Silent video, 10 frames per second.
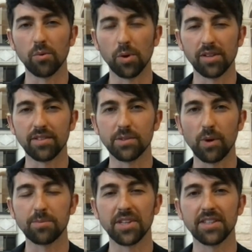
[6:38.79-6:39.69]
one of these
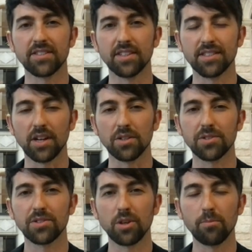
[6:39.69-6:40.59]
websites that
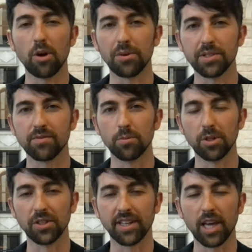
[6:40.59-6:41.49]
sells components for
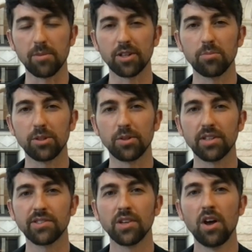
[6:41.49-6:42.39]
building gaming
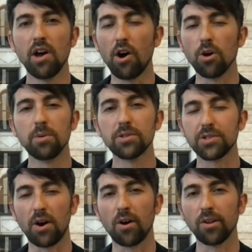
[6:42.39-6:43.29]
computers,
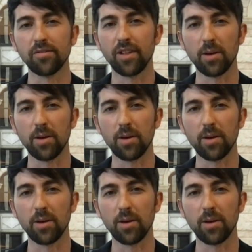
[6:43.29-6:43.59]
almost all of mm-hmm.